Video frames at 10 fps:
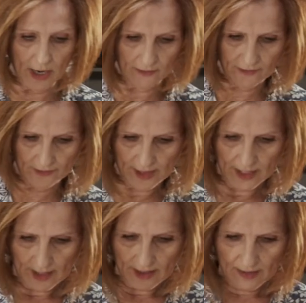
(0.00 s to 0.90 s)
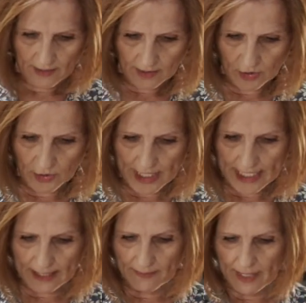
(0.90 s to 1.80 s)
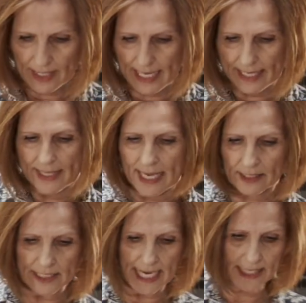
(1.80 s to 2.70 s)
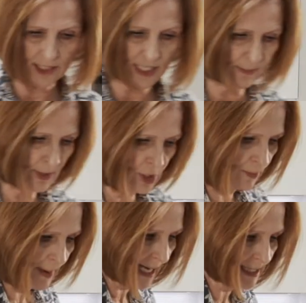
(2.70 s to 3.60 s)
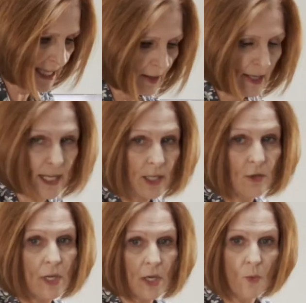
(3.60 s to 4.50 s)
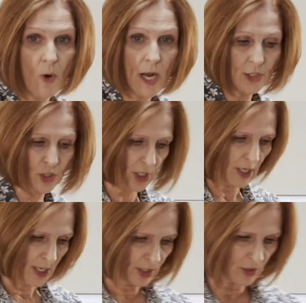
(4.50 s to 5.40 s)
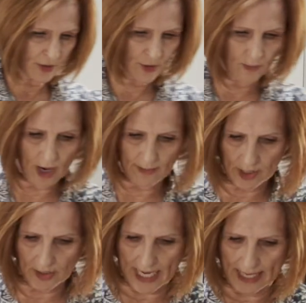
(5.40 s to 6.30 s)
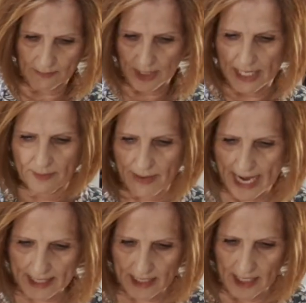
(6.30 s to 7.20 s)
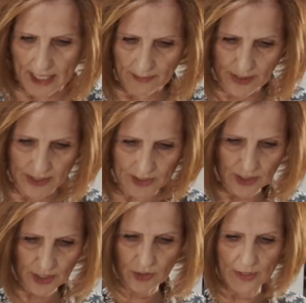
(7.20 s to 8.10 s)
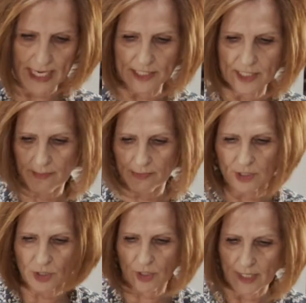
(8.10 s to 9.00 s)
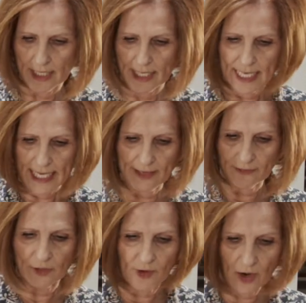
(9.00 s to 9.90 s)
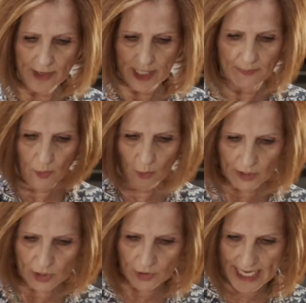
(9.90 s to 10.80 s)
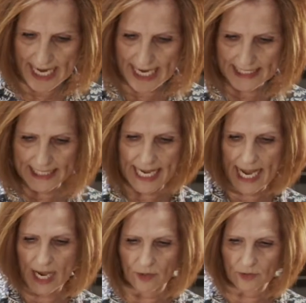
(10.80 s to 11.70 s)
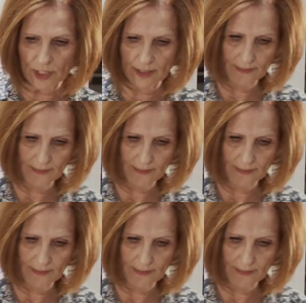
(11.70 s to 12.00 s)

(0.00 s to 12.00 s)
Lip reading: of cream, and that'll take the temperature back down, and then you can watch your thermometer and bring it back up to the correct temperature. If you've already poured your candy out,